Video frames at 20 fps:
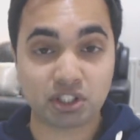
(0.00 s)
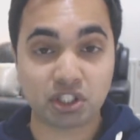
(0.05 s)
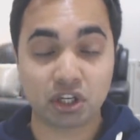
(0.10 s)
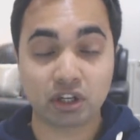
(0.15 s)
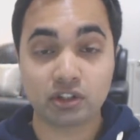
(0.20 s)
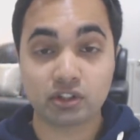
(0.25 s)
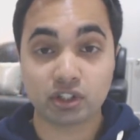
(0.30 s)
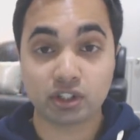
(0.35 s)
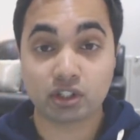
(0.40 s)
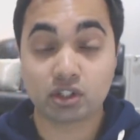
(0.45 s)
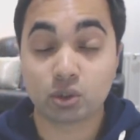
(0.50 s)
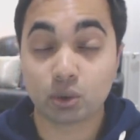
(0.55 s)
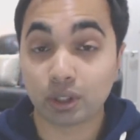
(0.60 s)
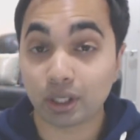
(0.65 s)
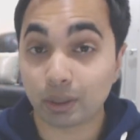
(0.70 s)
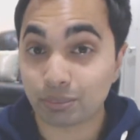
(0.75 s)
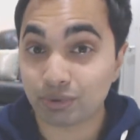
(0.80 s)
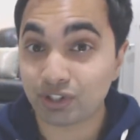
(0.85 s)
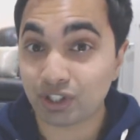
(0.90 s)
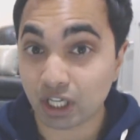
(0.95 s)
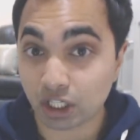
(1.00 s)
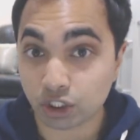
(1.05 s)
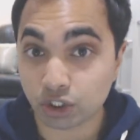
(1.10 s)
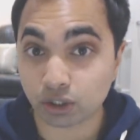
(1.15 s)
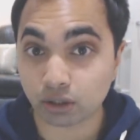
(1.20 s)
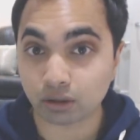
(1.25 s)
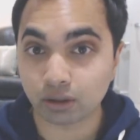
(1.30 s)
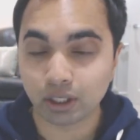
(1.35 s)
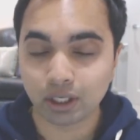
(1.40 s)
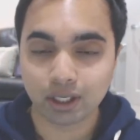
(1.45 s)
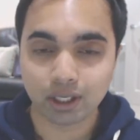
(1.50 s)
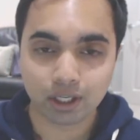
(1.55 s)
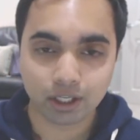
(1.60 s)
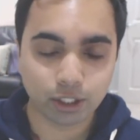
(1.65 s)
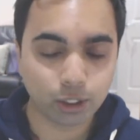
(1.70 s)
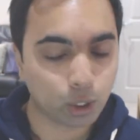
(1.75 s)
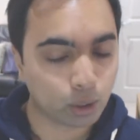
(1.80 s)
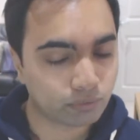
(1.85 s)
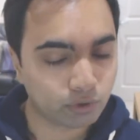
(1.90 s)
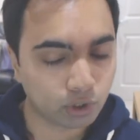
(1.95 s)
it turns into an obsession.
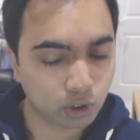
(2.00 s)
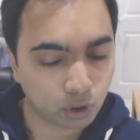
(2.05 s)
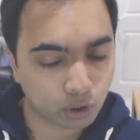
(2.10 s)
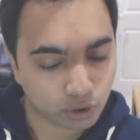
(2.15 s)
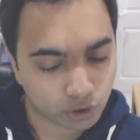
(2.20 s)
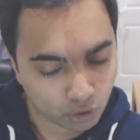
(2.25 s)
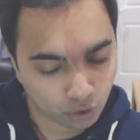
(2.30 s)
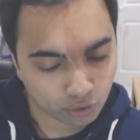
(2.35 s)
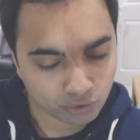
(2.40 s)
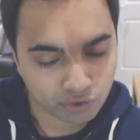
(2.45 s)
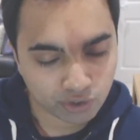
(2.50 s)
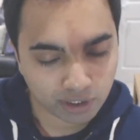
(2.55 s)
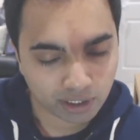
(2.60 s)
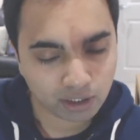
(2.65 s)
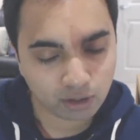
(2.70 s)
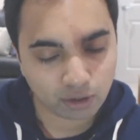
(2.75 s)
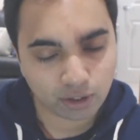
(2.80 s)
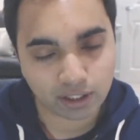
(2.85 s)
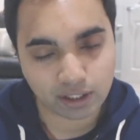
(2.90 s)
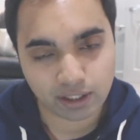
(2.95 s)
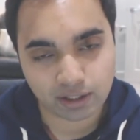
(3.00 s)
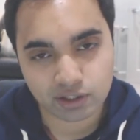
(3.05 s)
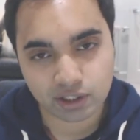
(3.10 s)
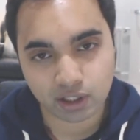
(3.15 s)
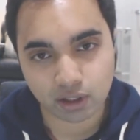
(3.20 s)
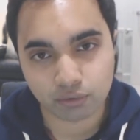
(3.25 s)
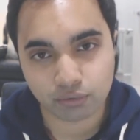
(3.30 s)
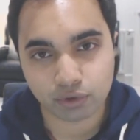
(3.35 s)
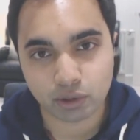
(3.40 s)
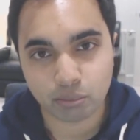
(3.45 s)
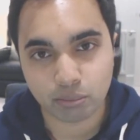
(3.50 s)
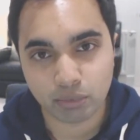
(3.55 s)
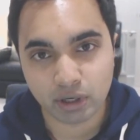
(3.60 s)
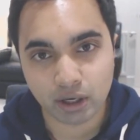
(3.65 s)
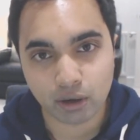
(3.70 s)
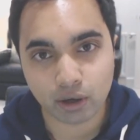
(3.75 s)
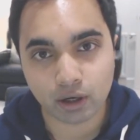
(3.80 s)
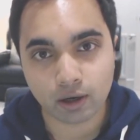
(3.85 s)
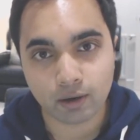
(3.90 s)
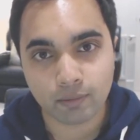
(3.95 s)
You know, if you look constantly looking at yourself in the
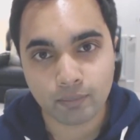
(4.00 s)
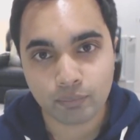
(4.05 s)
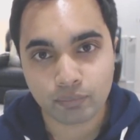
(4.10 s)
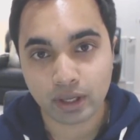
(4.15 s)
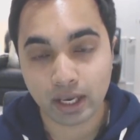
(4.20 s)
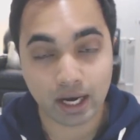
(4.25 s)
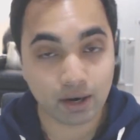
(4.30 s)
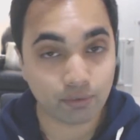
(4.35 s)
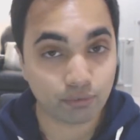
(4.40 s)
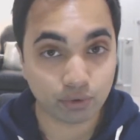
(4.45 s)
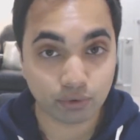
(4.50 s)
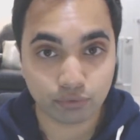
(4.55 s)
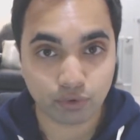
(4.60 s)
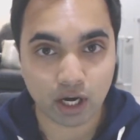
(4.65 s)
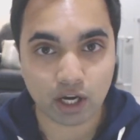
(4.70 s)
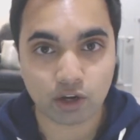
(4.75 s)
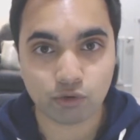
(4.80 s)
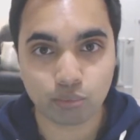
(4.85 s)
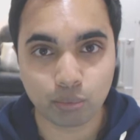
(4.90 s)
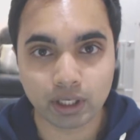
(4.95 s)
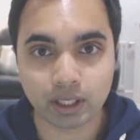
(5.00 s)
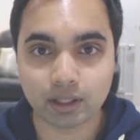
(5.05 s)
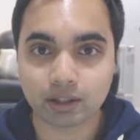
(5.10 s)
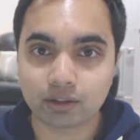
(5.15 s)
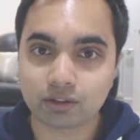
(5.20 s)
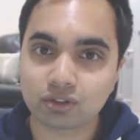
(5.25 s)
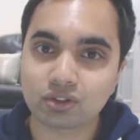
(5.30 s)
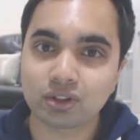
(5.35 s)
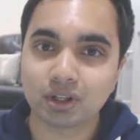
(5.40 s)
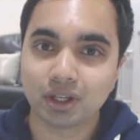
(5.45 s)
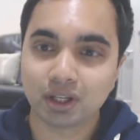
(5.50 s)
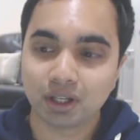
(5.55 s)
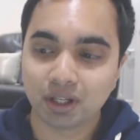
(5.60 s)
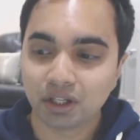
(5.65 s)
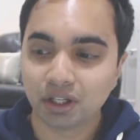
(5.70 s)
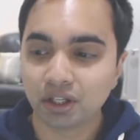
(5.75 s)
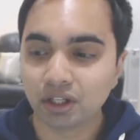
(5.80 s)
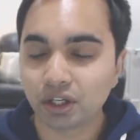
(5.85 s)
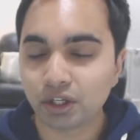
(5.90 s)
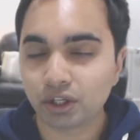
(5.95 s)
mirror every five minutes,
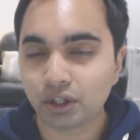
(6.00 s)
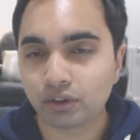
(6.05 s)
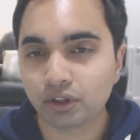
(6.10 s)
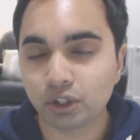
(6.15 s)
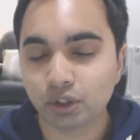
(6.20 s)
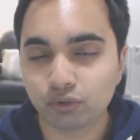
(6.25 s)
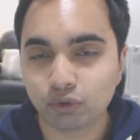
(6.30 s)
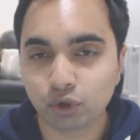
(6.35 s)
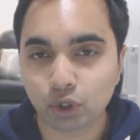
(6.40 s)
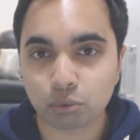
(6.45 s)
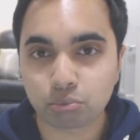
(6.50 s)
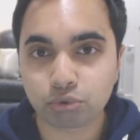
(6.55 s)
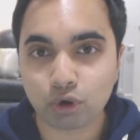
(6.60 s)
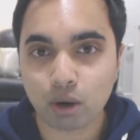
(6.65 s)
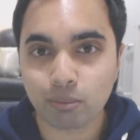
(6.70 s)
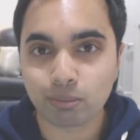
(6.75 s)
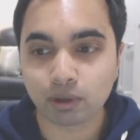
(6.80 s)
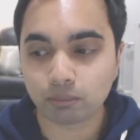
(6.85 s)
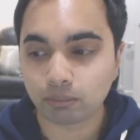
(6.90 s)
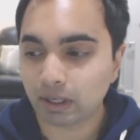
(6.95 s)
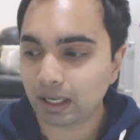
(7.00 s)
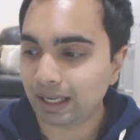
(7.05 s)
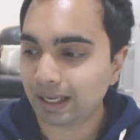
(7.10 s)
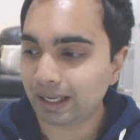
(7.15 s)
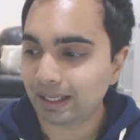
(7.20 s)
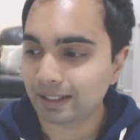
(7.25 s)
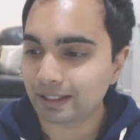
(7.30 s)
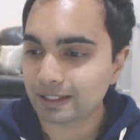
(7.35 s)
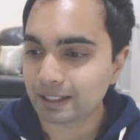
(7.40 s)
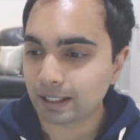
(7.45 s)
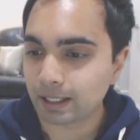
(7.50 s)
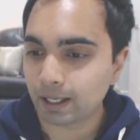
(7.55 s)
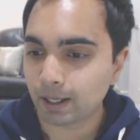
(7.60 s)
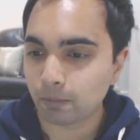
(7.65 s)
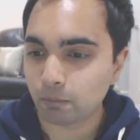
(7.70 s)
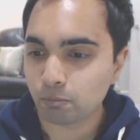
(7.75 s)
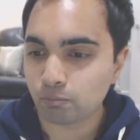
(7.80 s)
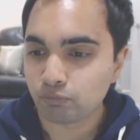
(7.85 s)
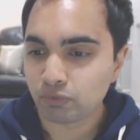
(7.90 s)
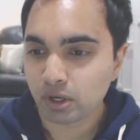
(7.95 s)
you know, you think you've got a problem. And
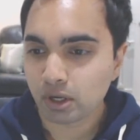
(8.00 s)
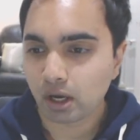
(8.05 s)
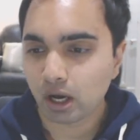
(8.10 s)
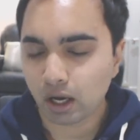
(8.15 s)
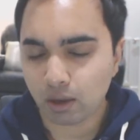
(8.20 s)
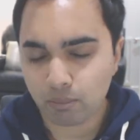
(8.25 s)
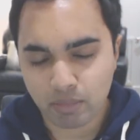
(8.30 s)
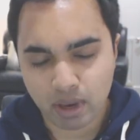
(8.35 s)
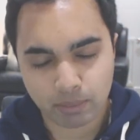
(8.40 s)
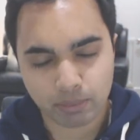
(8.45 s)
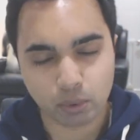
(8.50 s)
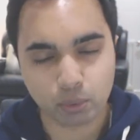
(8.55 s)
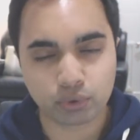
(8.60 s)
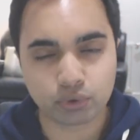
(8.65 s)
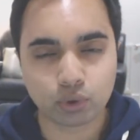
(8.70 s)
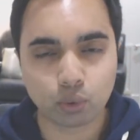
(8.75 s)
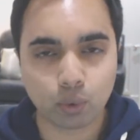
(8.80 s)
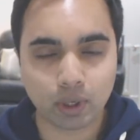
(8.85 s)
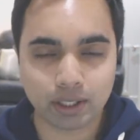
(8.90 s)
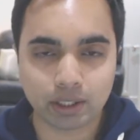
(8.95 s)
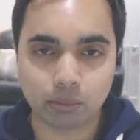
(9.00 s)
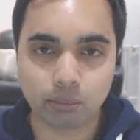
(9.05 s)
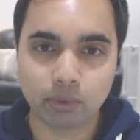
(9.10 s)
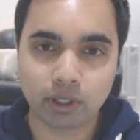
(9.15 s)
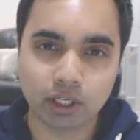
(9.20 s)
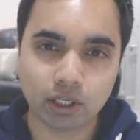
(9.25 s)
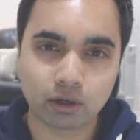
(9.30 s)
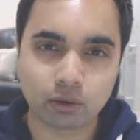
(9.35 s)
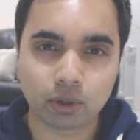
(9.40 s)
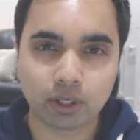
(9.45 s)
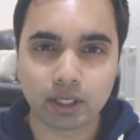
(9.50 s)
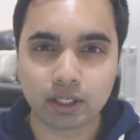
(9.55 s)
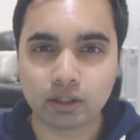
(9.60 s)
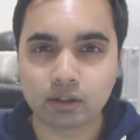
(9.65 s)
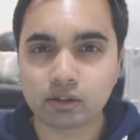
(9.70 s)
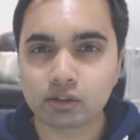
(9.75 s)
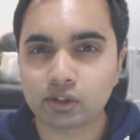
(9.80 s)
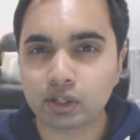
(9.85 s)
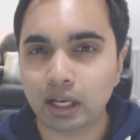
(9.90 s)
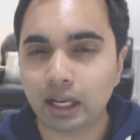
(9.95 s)
um, maybe with the way the media
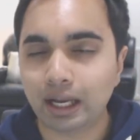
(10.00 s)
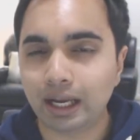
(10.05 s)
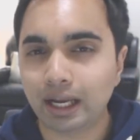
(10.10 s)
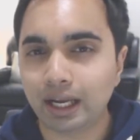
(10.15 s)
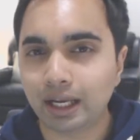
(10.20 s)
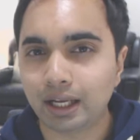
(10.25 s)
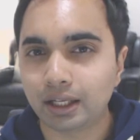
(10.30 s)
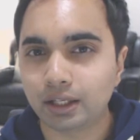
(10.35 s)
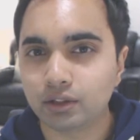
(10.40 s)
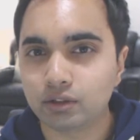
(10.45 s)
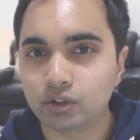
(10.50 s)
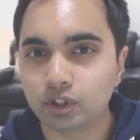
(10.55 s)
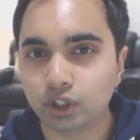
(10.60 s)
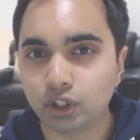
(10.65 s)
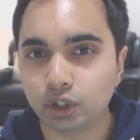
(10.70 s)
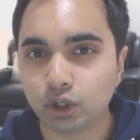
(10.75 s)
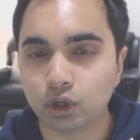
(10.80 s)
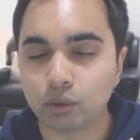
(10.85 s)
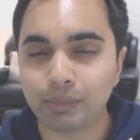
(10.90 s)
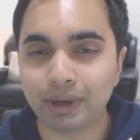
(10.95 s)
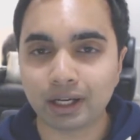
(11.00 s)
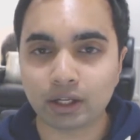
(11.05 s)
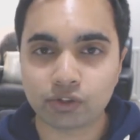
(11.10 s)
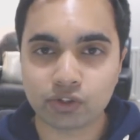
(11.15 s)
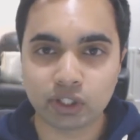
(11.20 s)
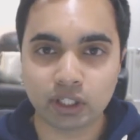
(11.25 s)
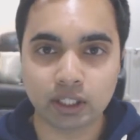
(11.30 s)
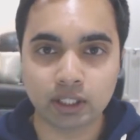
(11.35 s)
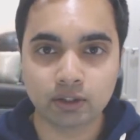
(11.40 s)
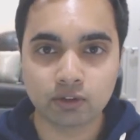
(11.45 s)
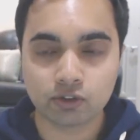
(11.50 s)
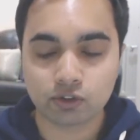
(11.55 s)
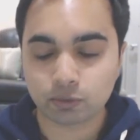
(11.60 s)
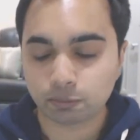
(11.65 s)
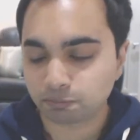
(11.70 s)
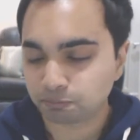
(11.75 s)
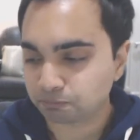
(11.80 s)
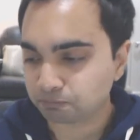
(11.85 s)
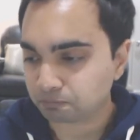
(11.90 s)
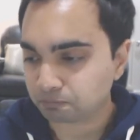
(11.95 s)
is and, you know, magazines,